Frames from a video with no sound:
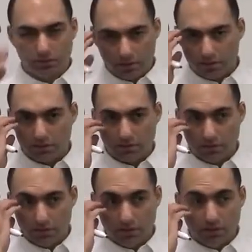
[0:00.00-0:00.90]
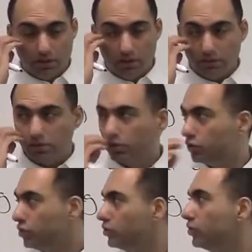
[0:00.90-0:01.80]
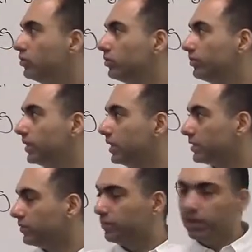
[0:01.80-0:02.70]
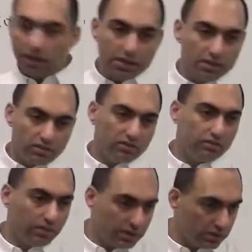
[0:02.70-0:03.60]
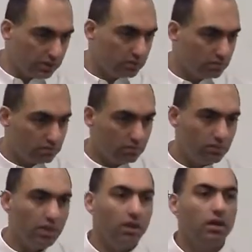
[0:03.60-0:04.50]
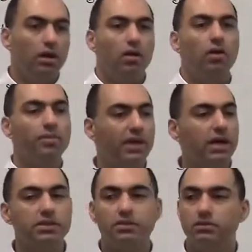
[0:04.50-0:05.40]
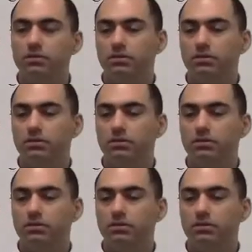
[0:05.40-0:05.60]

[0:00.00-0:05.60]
Yes? So due to, because. Because of, easy. Or because.